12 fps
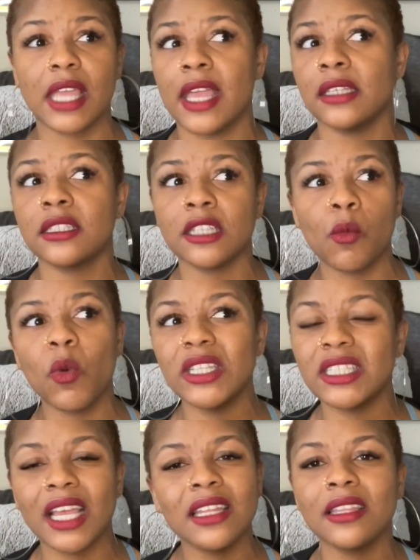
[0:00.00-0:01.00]
And someone
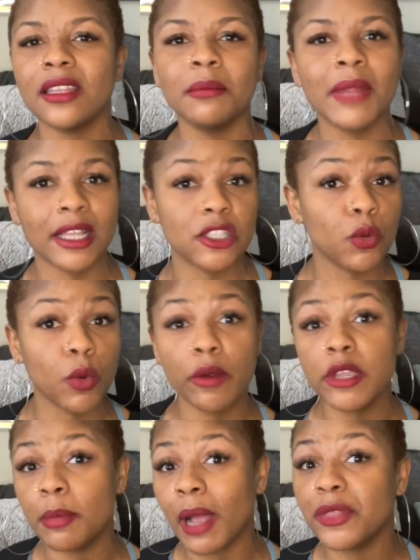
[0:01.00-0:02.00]
telling them not to
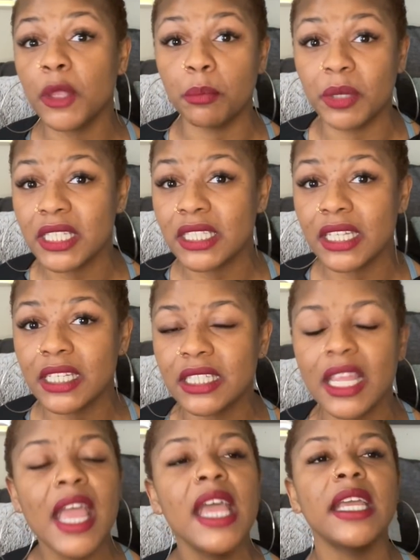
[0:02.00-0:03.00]
worry about the business
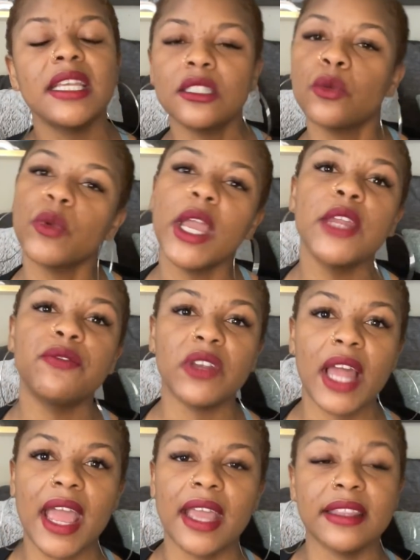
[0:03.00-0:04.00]
is a red
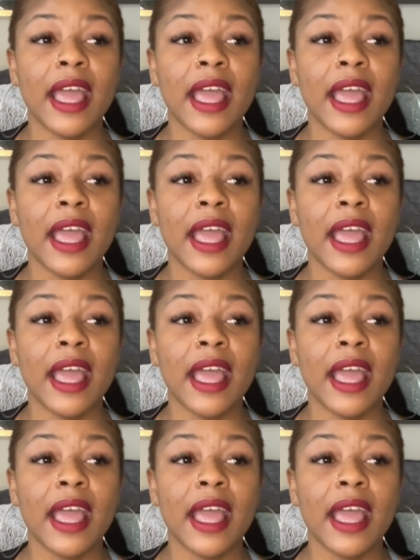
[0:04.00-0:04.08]
flag.